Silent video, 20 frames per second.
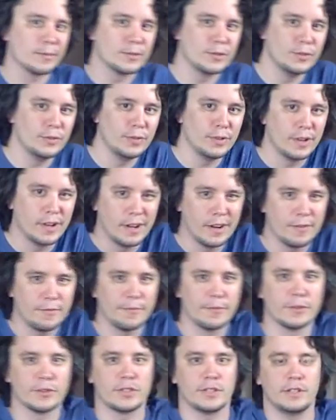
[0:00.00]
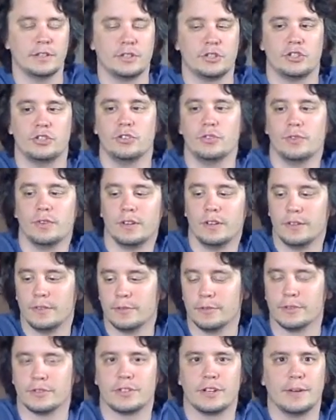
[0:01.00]
to first
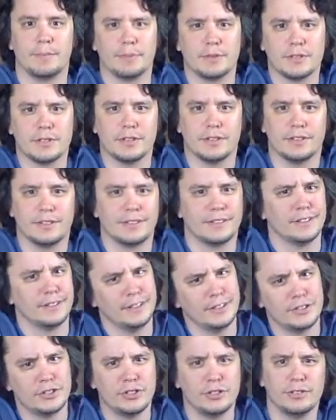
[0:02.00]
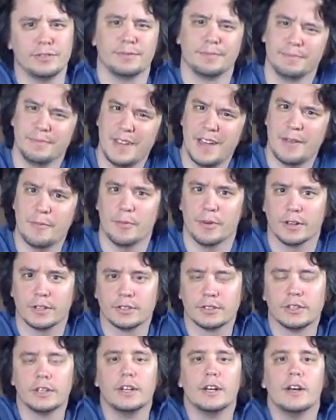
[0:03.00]
episode. It
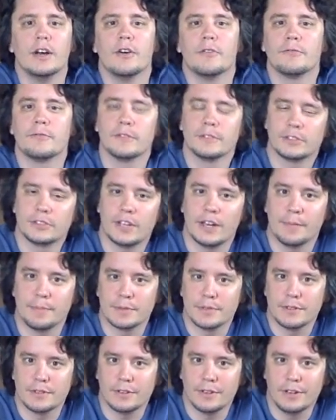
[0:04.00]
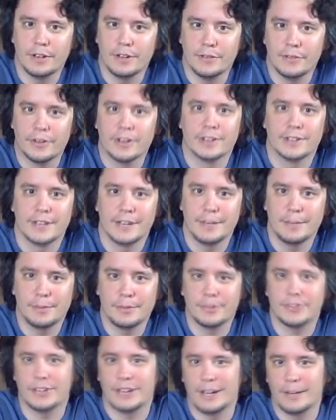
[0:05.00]
works. First episode of
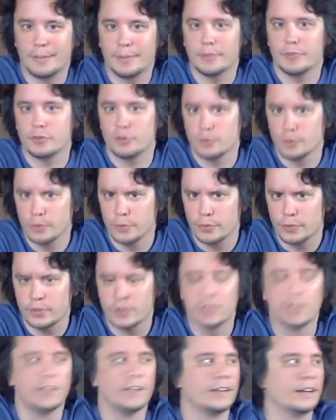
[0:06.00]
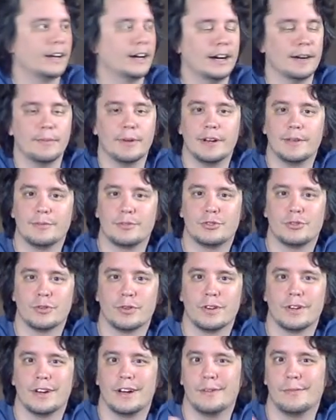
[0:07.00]
Tabletop Truths. My name is
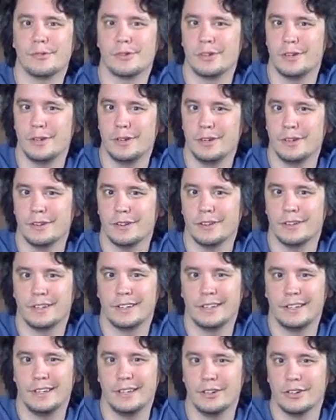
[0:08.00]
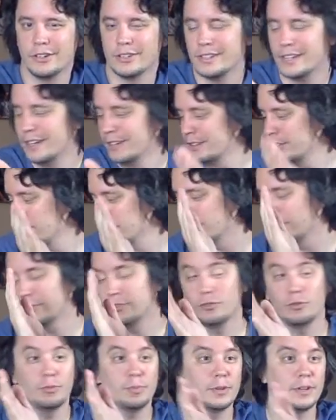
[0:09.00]
Jordan. I'm going to here telling you a
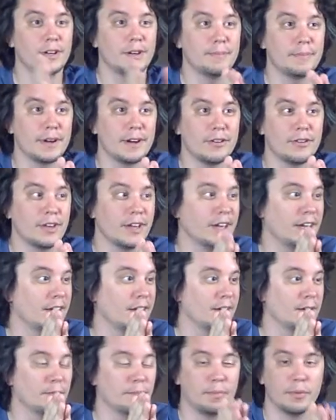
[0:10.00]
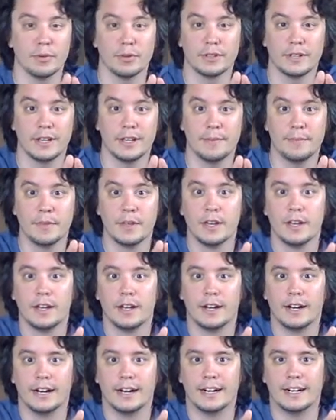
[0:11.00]
little bit about a board game,
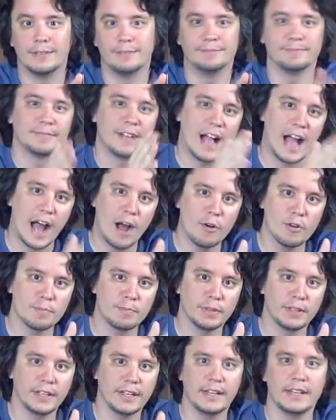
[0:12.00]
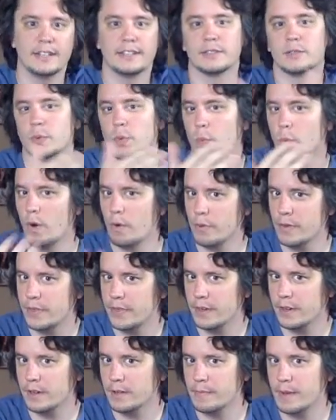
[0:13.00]
how it plays, what we
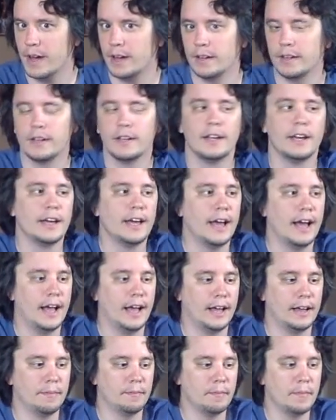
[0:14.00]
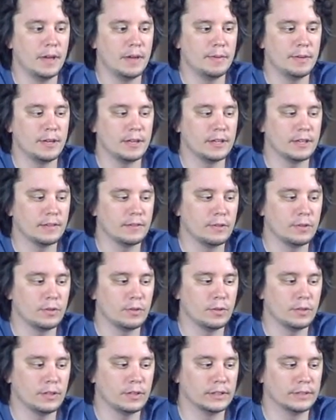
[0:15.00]
think about it, and maybe give
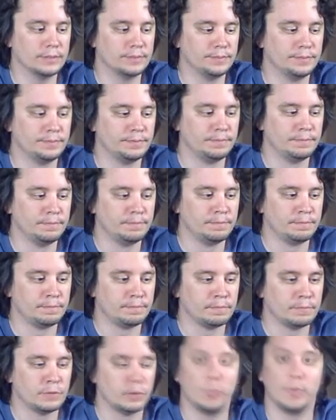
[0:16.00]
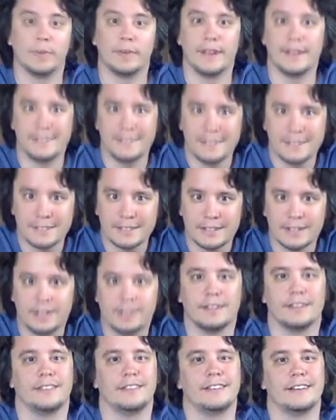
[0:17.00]
you a little bit of ideas
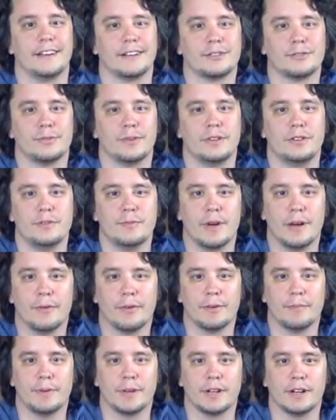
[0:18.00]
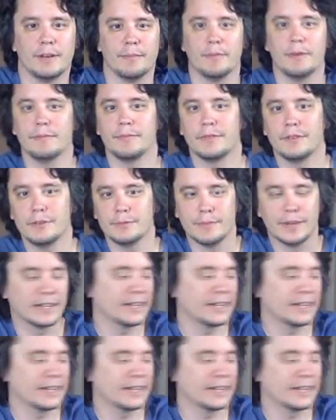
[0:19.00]
on the next one you might want to pick up. Oh, there's my